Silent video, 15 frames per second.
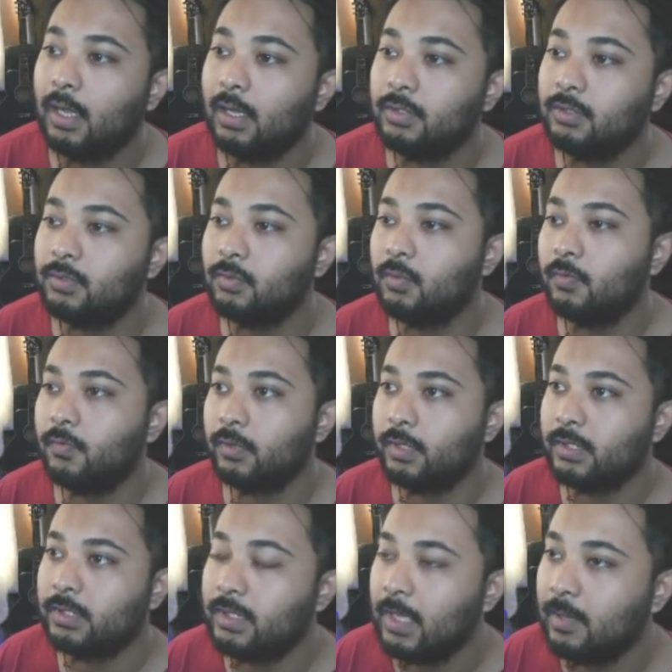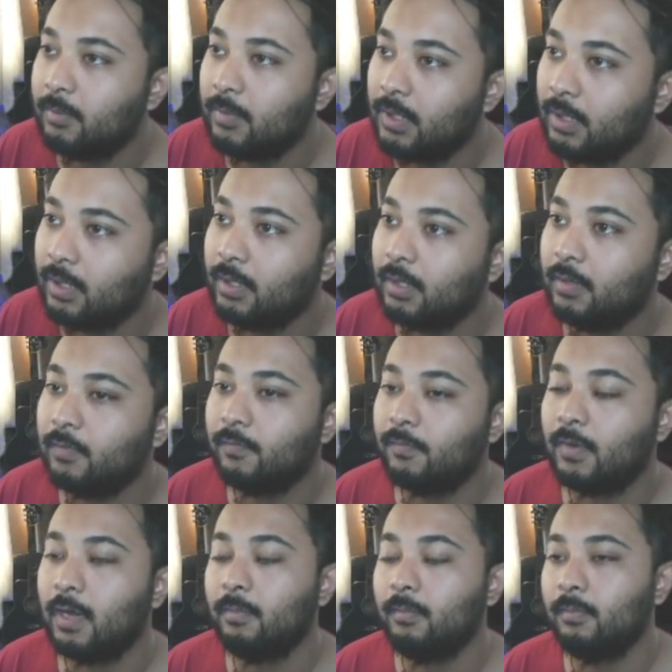I just go for the CMP here,
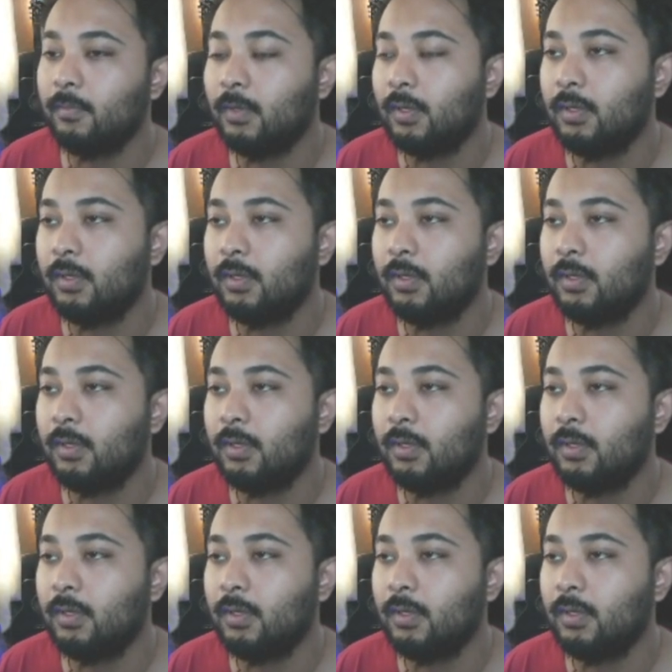farm,